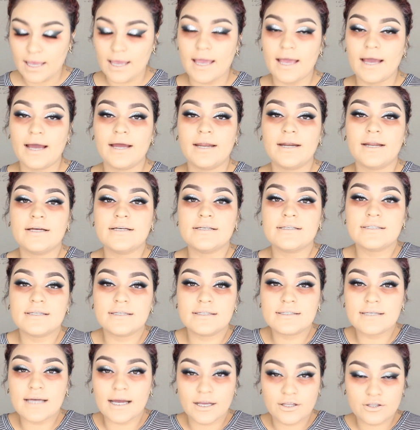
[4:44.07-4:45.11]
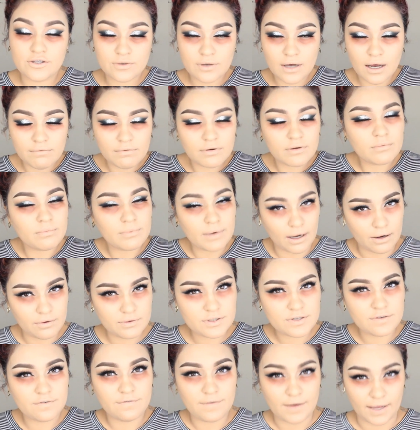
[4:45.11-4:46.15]
And since I do have a
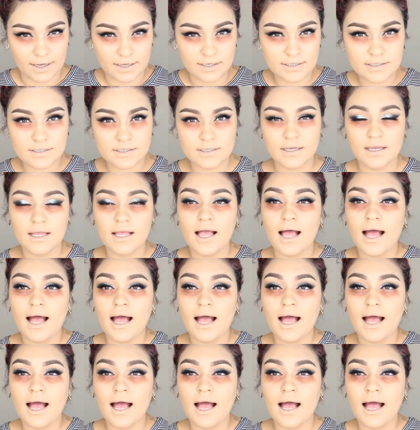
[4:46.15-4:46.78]
round face,